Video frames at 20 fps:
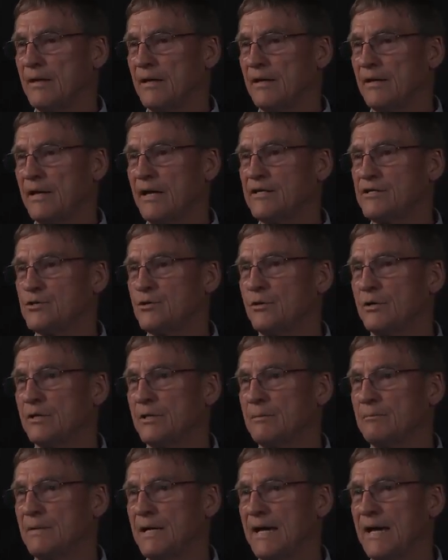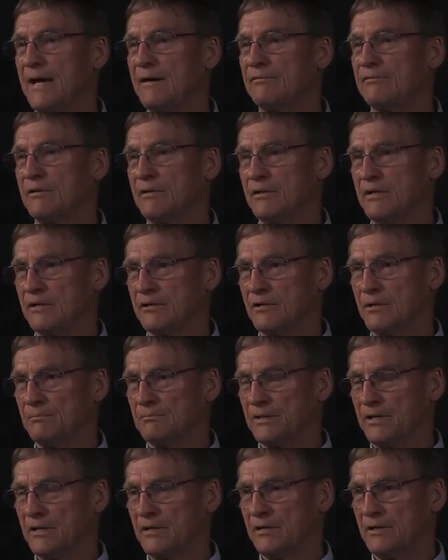And I joined them after they'd
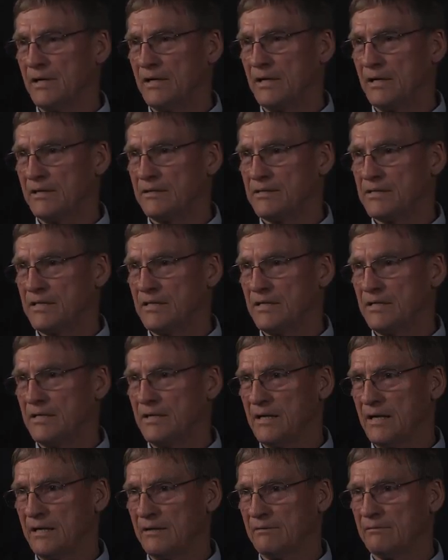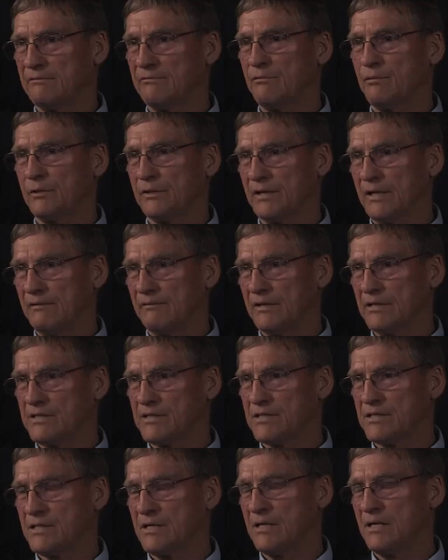completed A I T at Fort
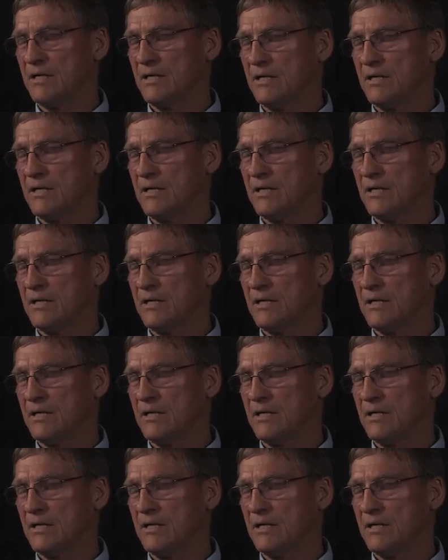Devens.